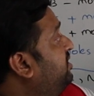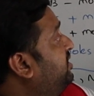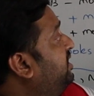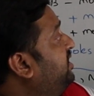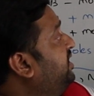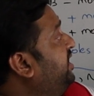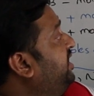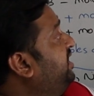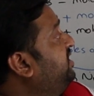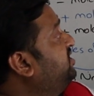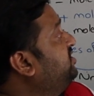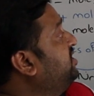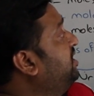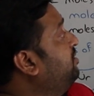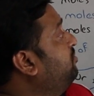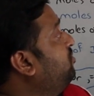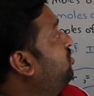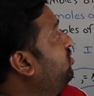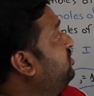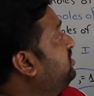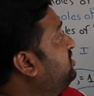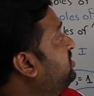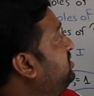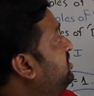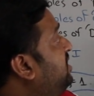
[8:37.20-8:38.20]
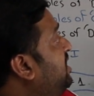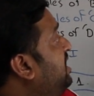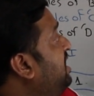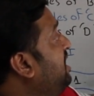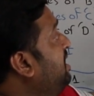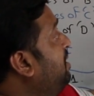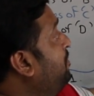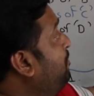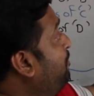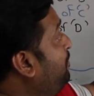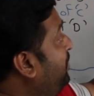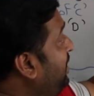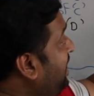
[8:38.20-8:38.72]
the initial moles,
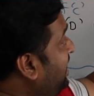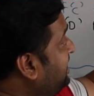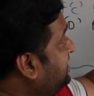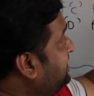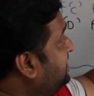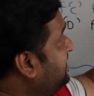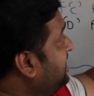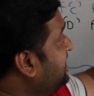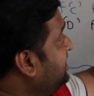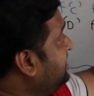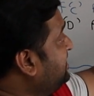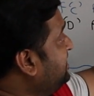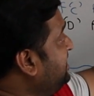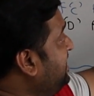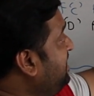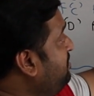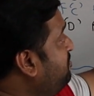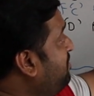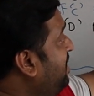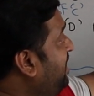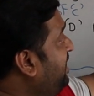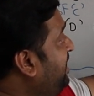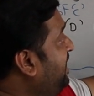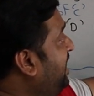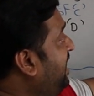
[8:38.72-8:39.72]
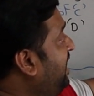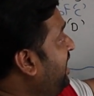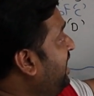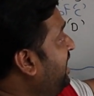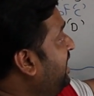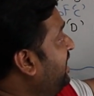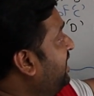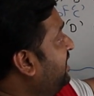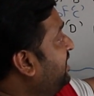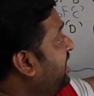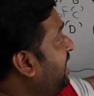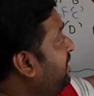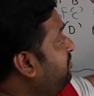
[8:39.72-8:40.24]
plus C by A
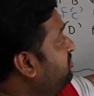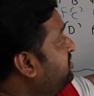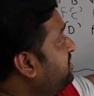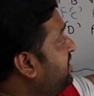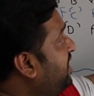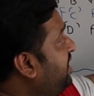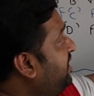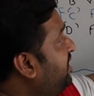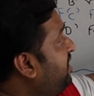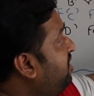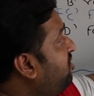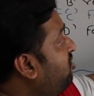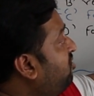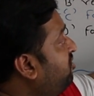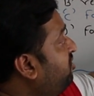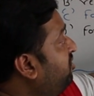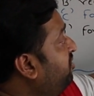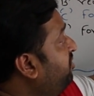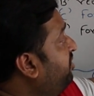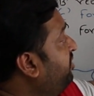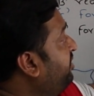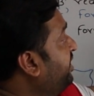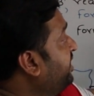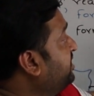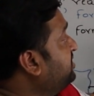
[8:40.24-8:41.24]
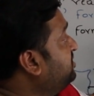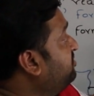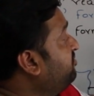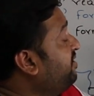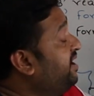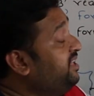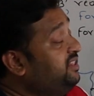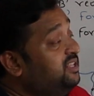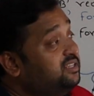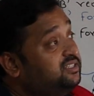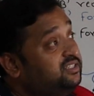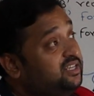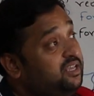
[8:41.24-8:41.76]
times Na0 into X.
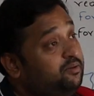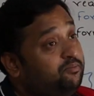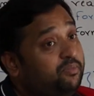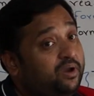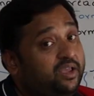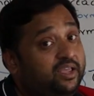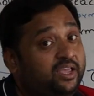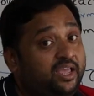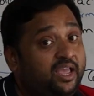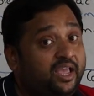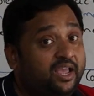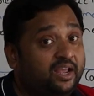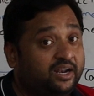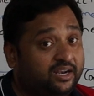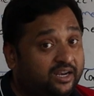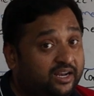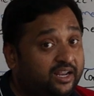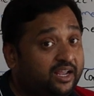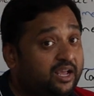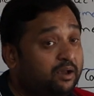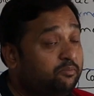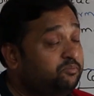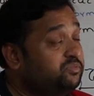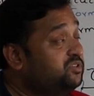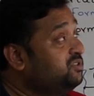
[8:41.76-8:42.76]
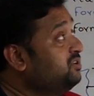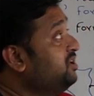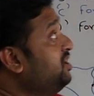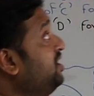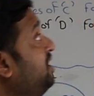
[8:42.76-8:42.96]
Why the C by A comes?